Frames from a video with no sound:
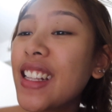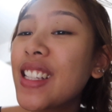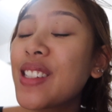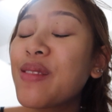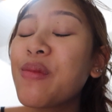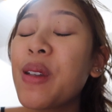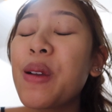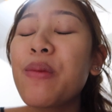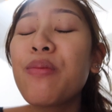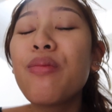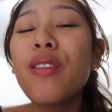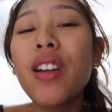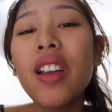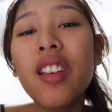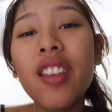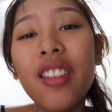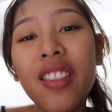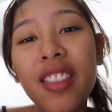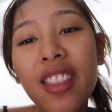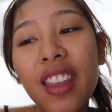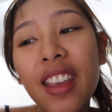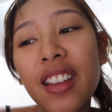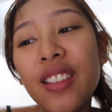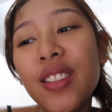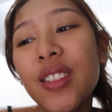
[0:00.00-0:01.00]
It's my
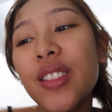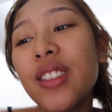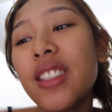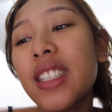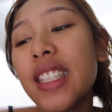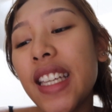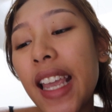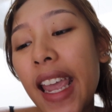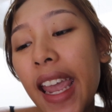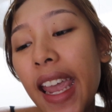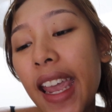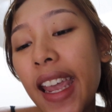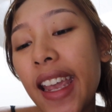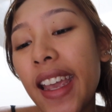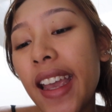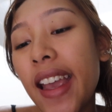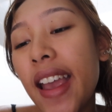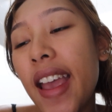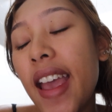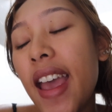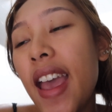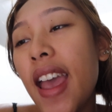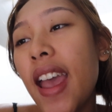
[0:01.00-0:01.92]
birthday today.